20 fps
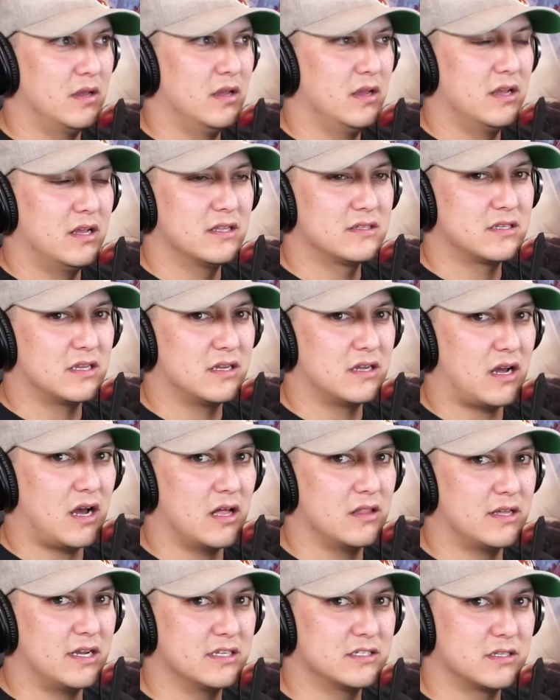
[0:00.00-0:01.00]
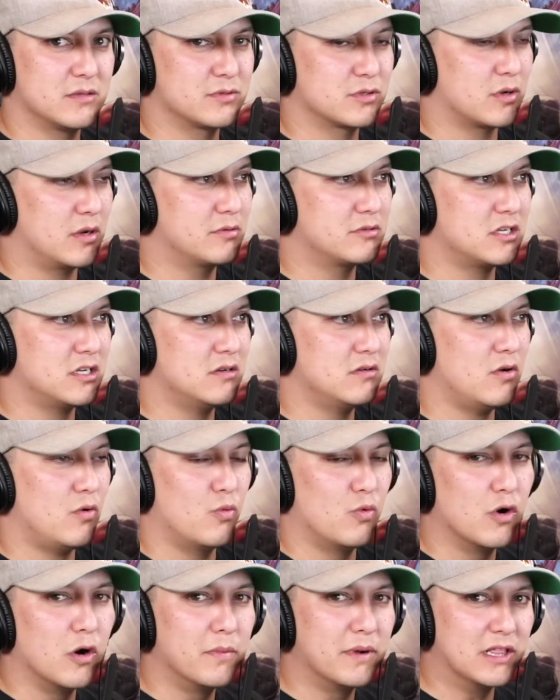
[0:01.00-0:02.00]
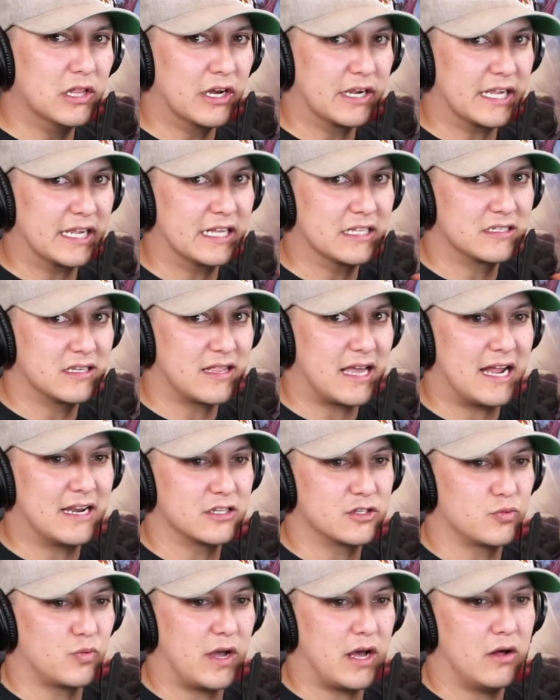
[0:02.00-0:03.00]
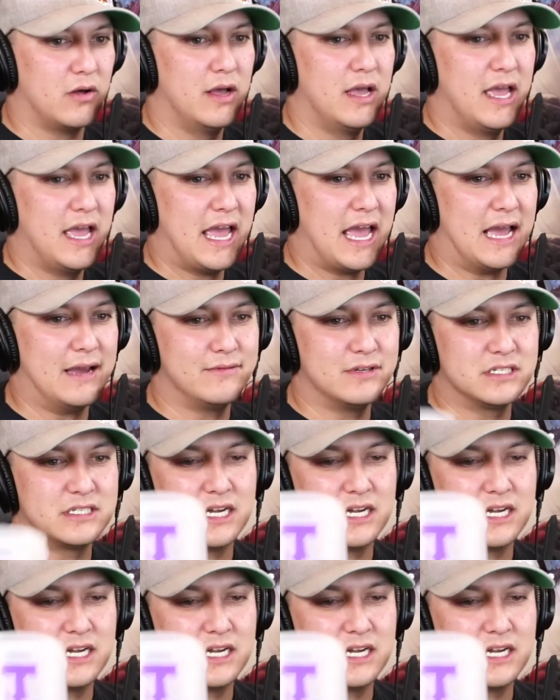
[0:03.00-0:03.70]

an online subscription. We'll be looking into that as well. Haven't done it